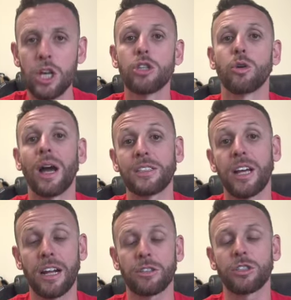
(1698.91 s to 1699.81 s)
So I set
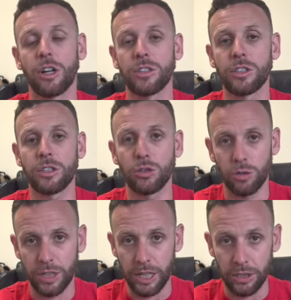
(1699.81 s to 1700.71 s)
out to start this
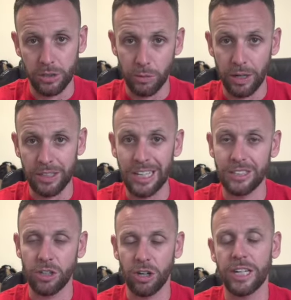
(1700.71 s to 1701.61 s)
consulting agency, right? I
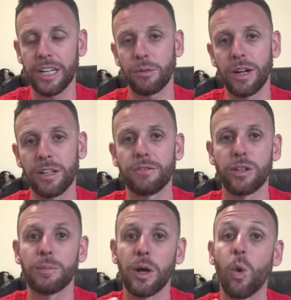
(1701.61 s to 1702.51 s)
start getting ready to
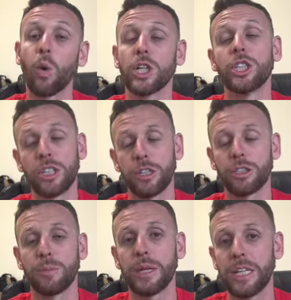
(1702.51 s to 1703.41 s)
flip Origin
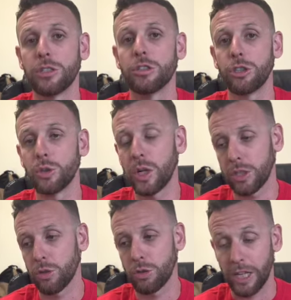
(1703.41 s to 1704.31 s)
Leadership into a
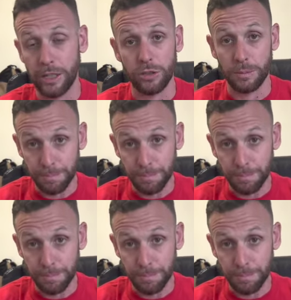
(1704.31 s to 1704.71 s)
consulting agency.